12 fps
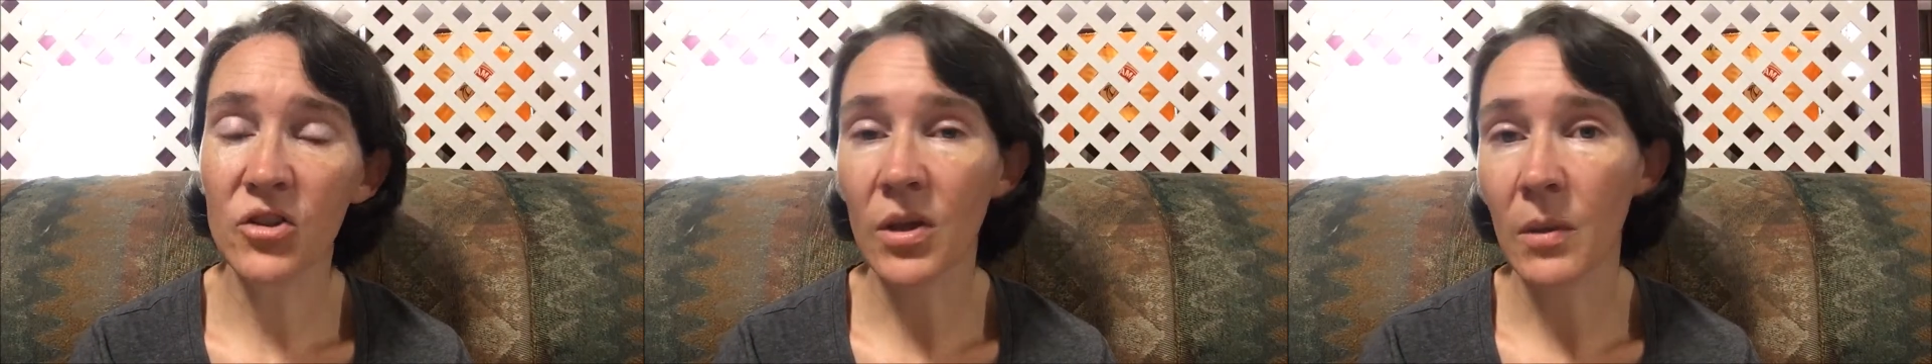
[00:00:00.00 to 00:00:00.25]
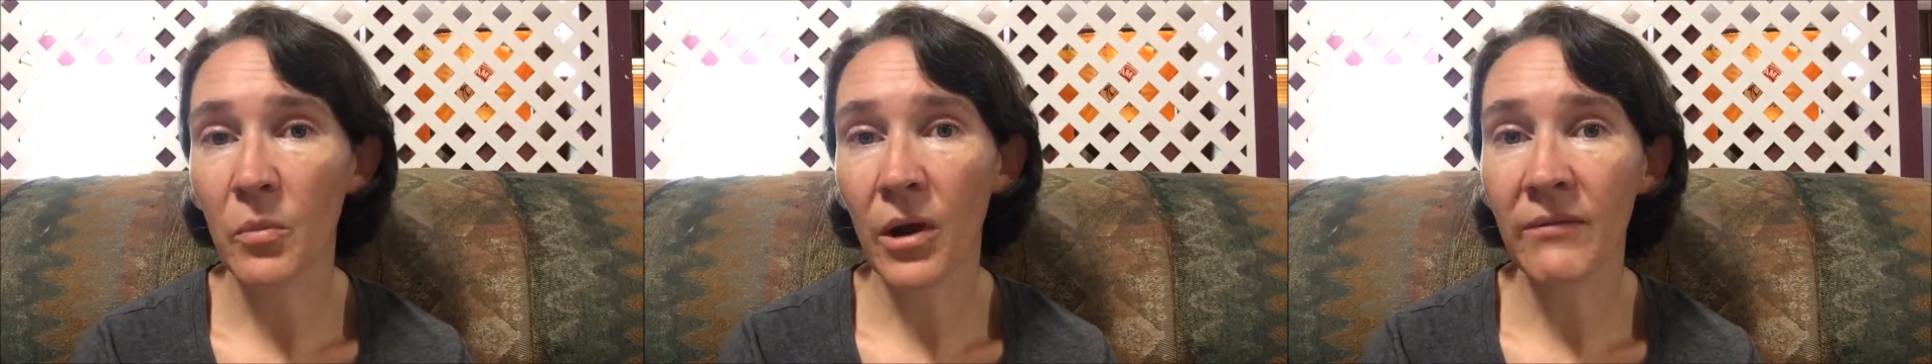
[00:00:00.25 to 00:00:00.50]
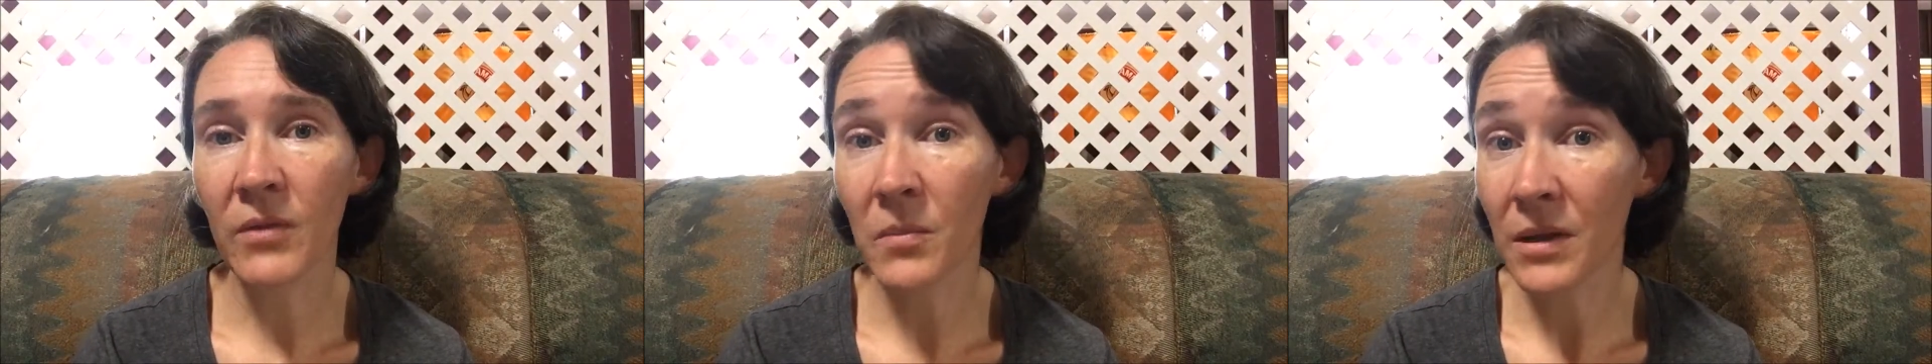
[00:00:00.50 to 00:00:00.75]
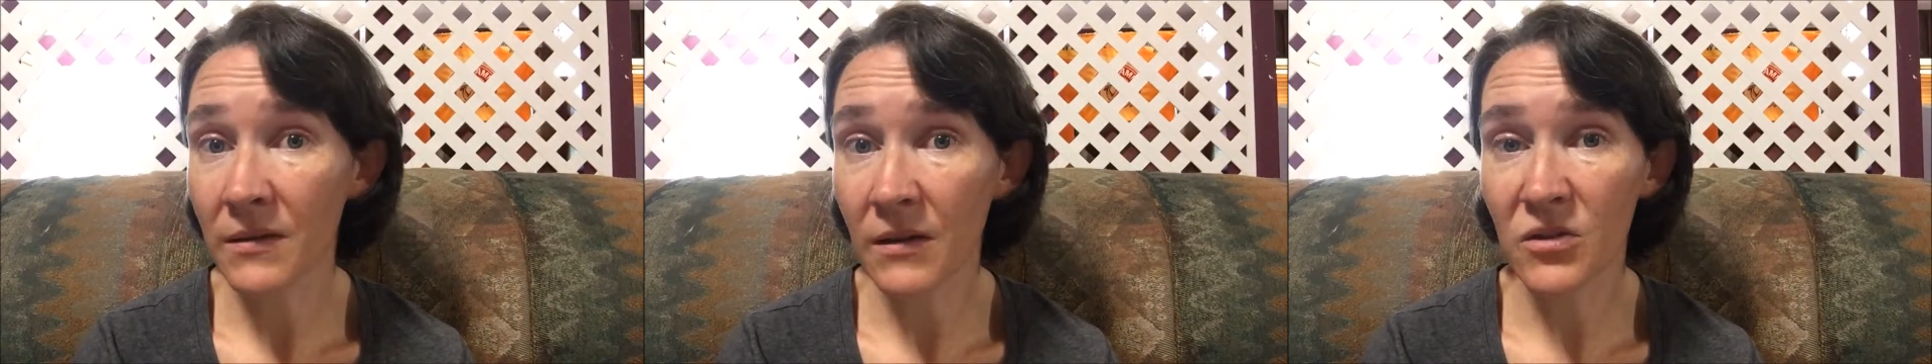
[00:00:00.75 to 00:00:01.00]
You can private
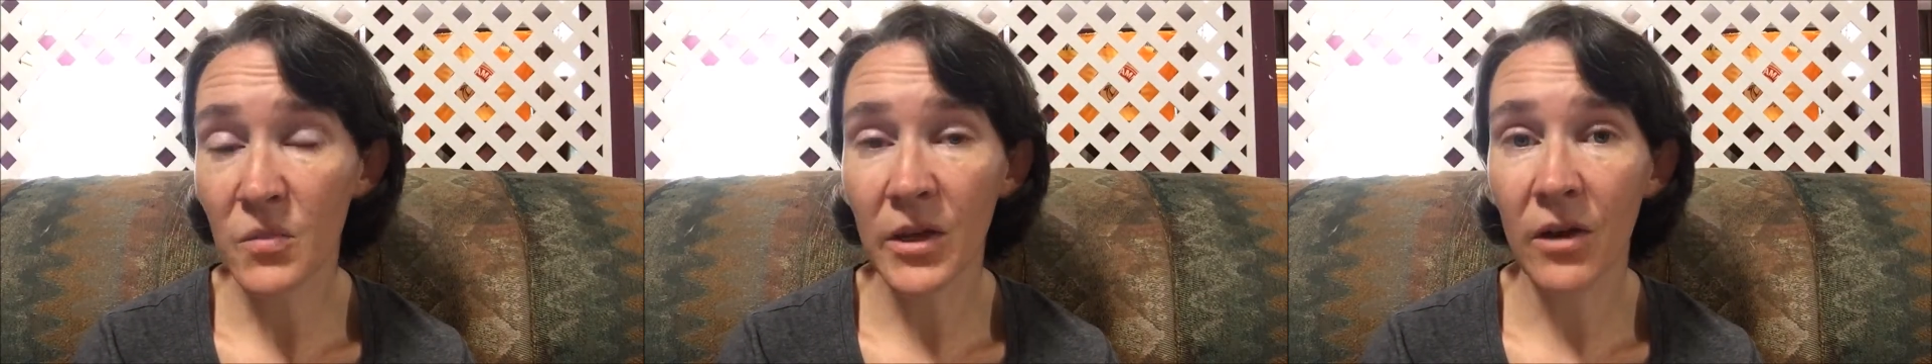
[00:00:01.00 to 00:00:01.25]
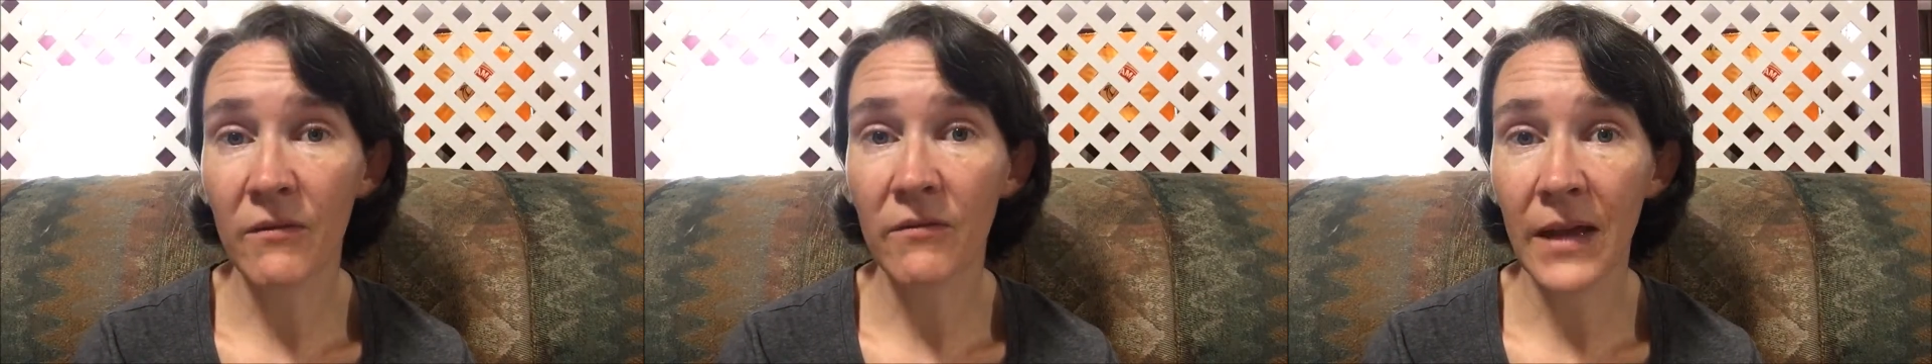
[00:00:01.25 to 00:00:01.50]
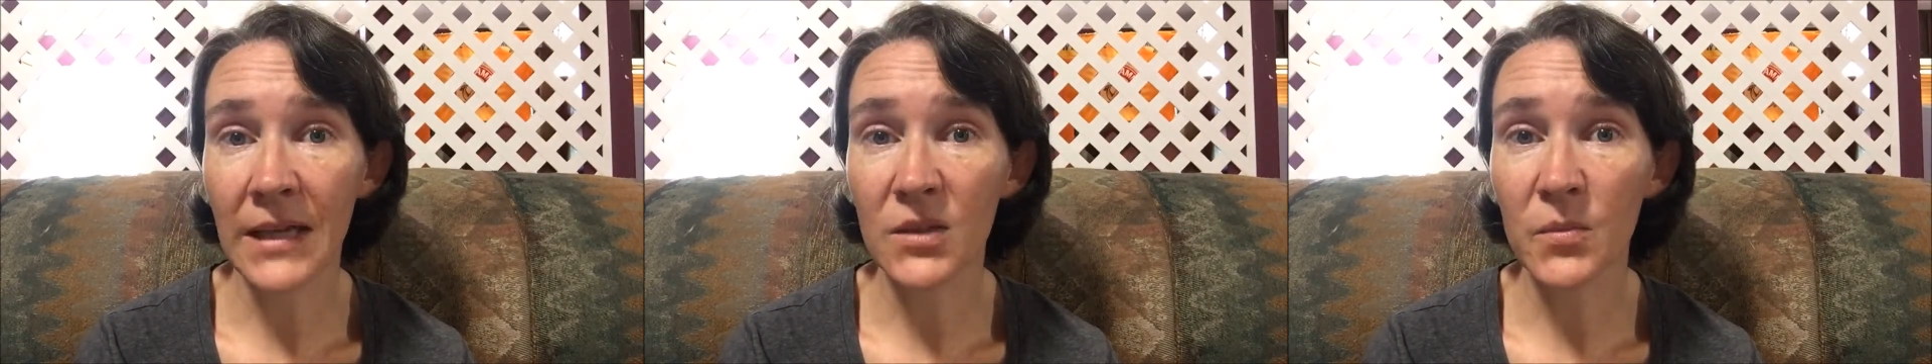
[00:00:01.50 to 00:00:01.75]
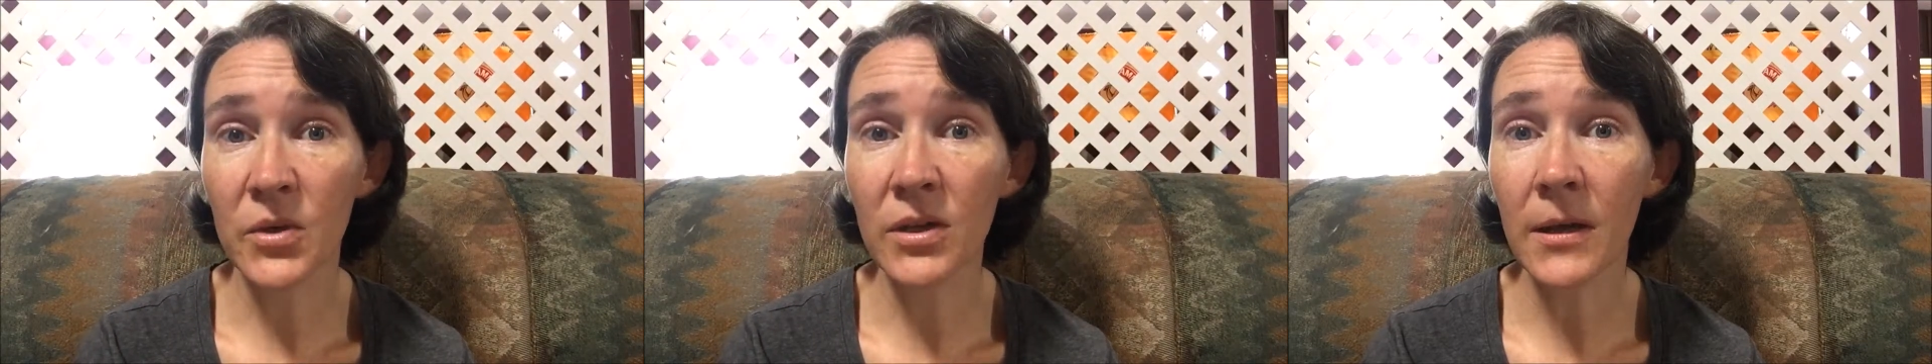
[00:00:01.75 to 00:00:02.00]
message me on
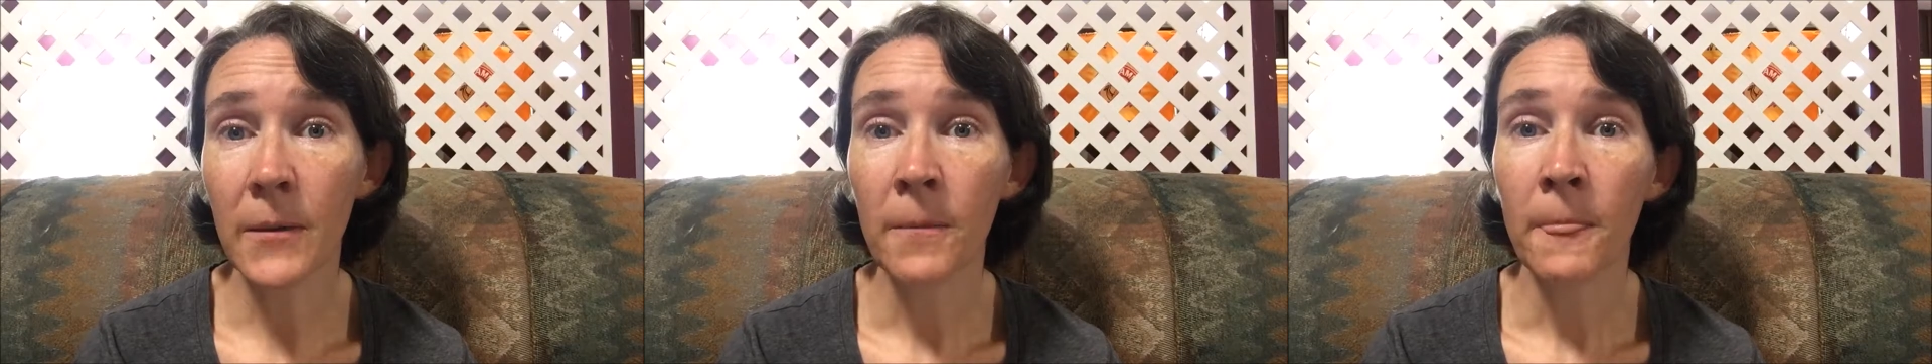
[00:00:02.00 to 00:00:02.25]
Facebook.